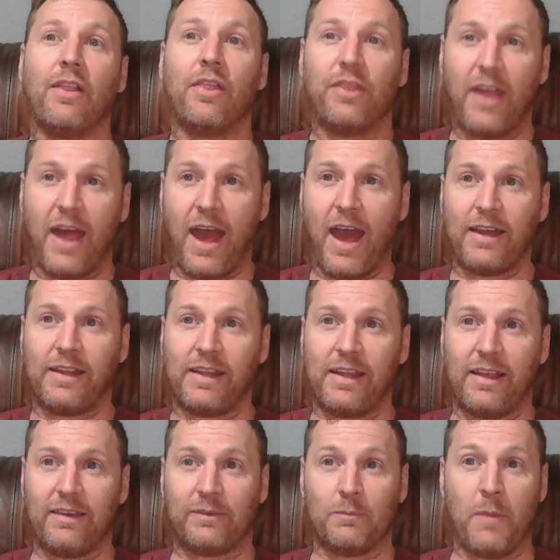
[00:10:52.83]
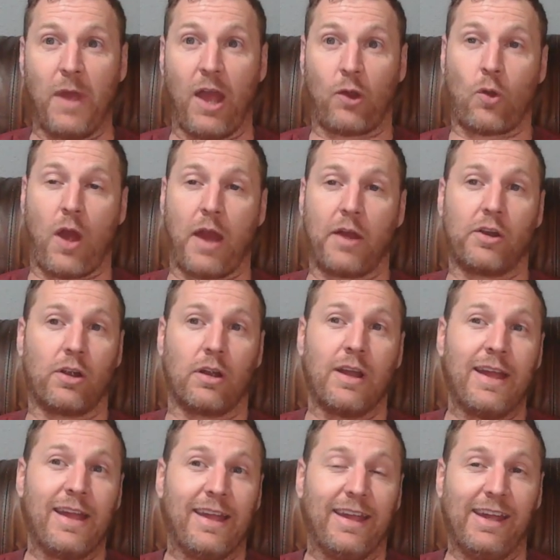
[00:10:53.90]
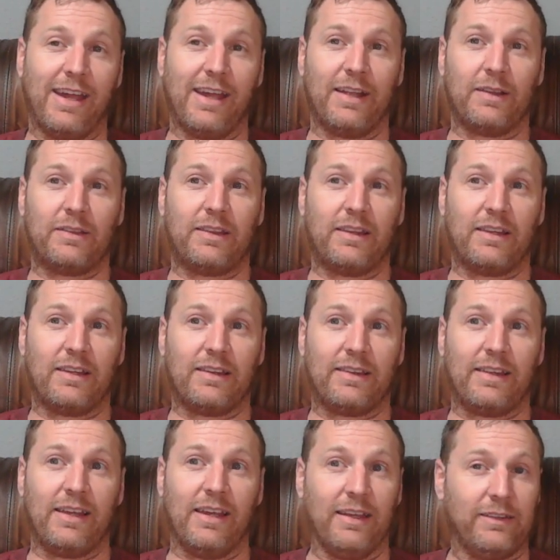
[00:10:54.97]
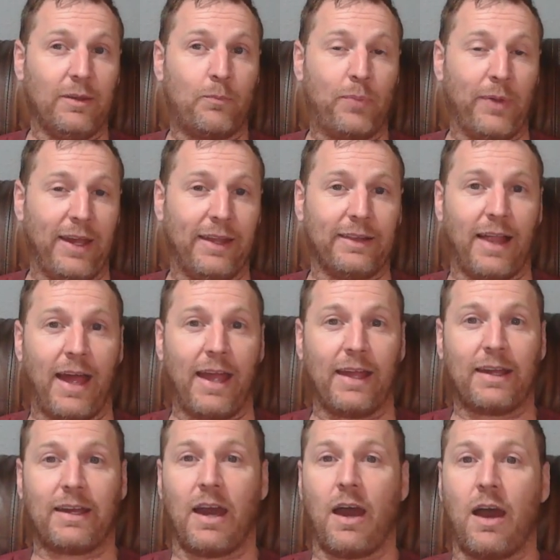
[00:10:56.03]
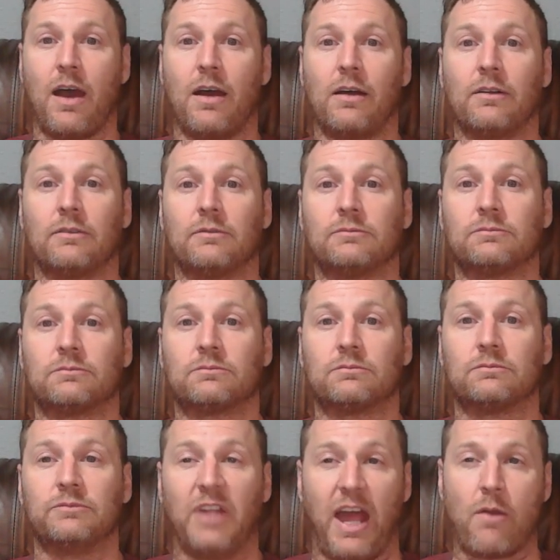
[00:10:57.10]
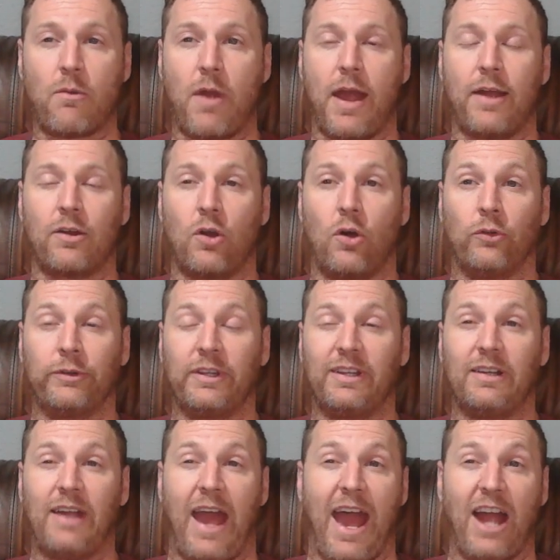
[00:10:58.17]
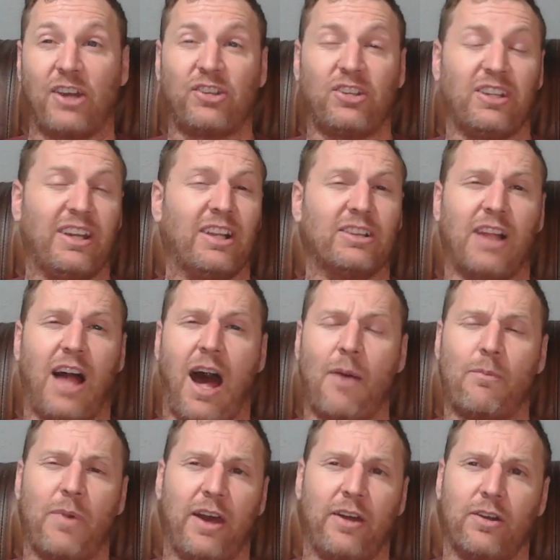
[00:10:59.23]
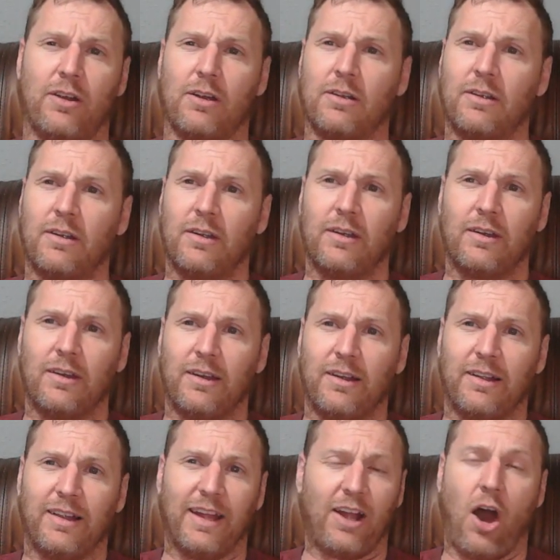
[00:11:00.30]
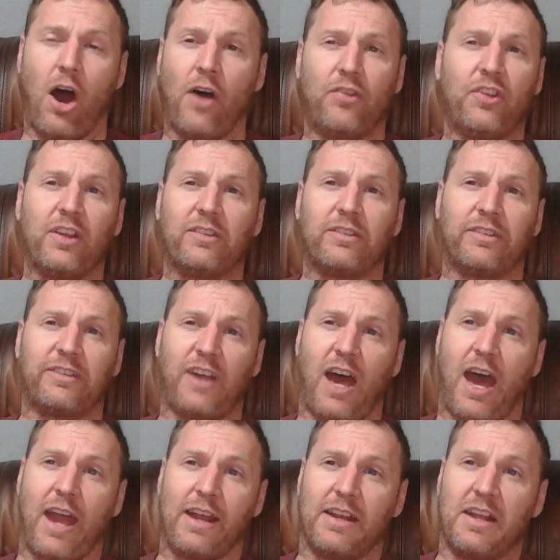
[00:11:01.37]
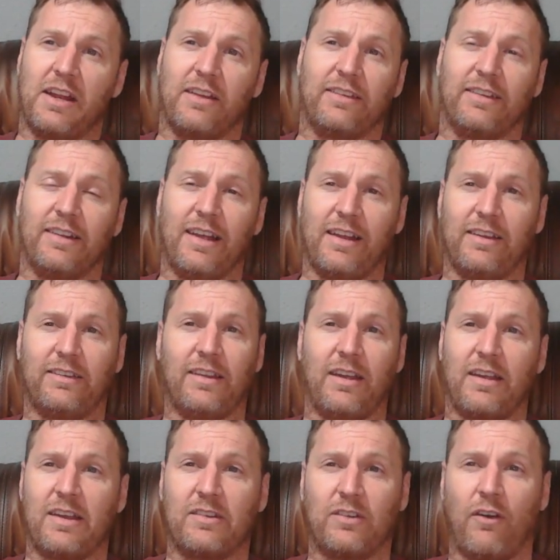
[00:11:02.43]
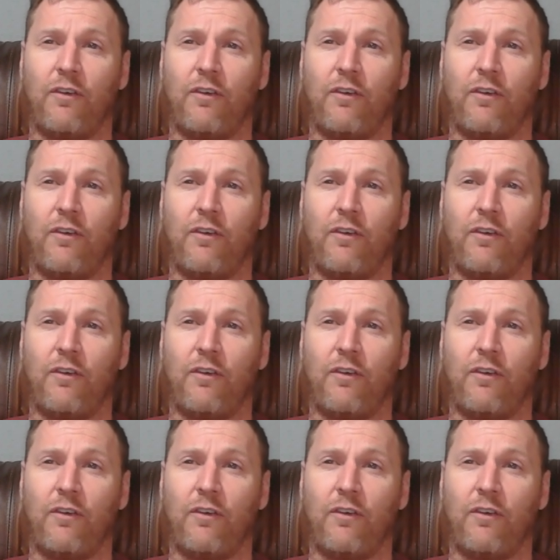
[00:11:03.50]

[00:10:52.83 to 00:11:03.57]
That is Mach Rider. It is a bit like uh, Knight Rider, only actually a lot better. Like all things aside, it is it is a is a